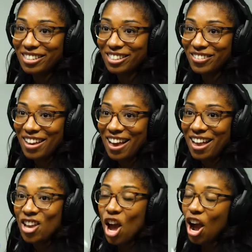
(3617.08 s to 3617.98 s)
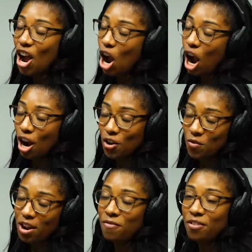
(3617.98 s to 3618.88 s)
okay? Are you
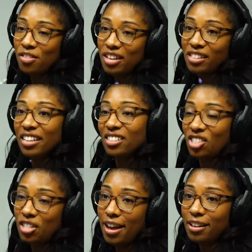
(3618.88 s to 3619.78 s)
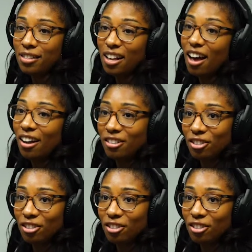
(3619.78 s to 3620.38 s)
ready for this? It's yes _2